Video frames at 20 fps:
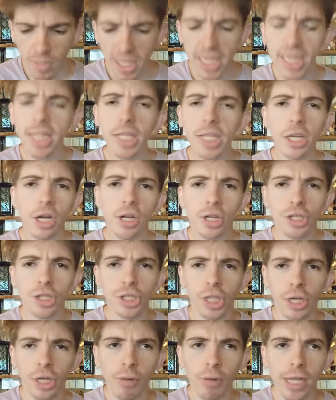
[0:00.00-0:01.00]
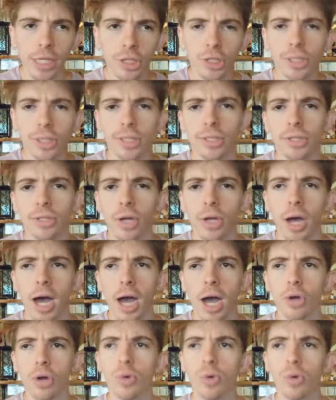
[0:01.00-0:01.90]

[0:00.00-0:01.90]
in younger generations uh,